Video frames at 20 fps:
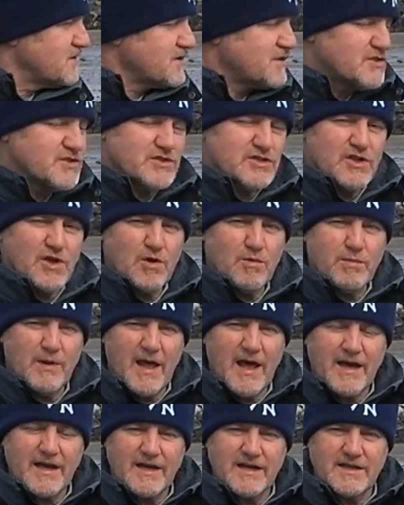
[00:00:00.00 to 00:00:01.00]
eye
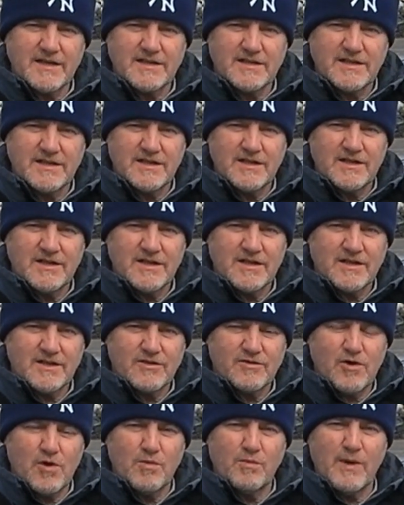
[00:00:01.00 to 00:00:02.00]
on the cross between the
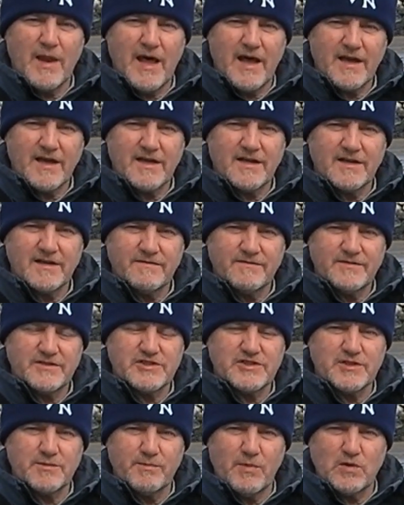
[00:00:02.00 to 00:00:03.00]
vertical line
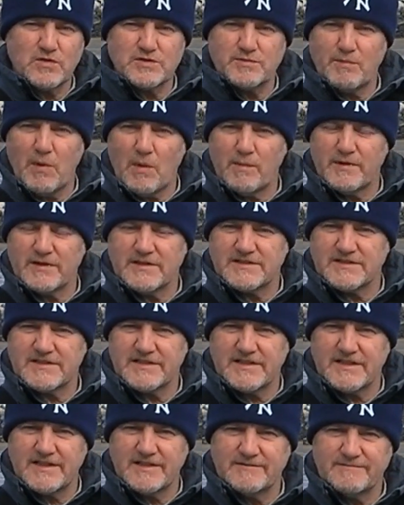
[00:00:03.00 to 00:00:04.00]
and the top
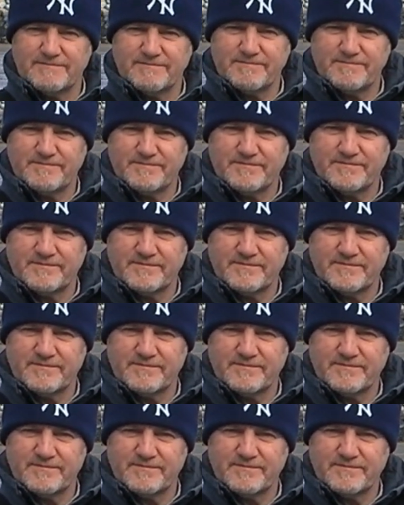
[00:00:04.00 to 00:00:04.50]
horizontal line,